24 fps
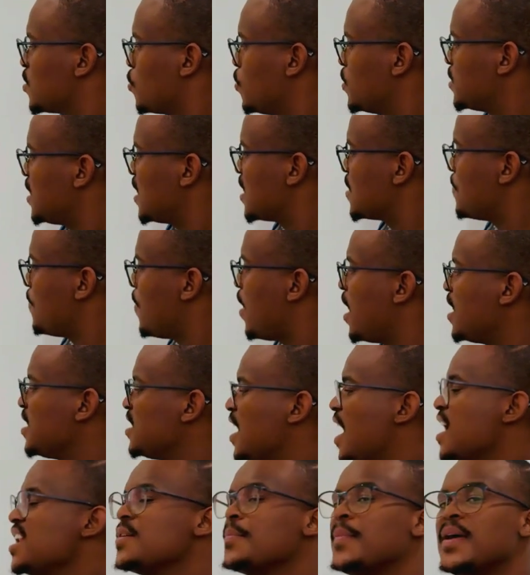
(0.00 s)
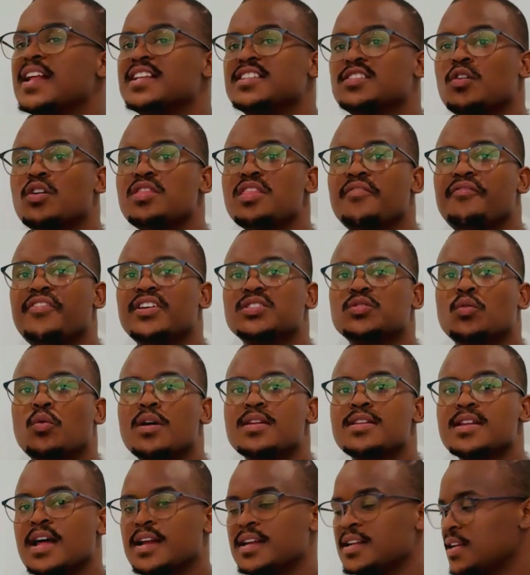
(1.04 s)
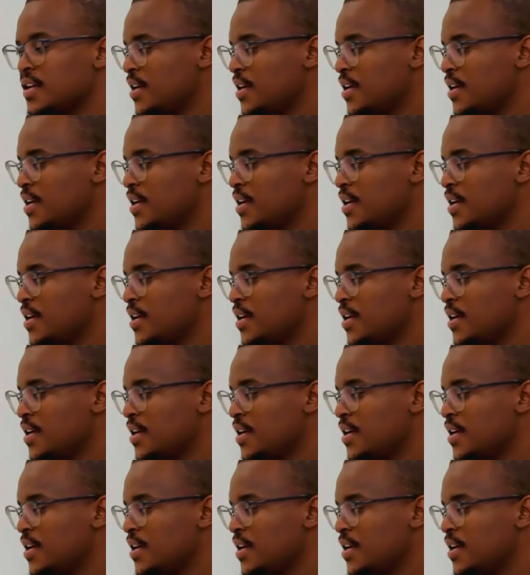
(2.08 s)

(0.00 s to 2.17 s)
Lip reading: We said 90 minus on the first quadrant.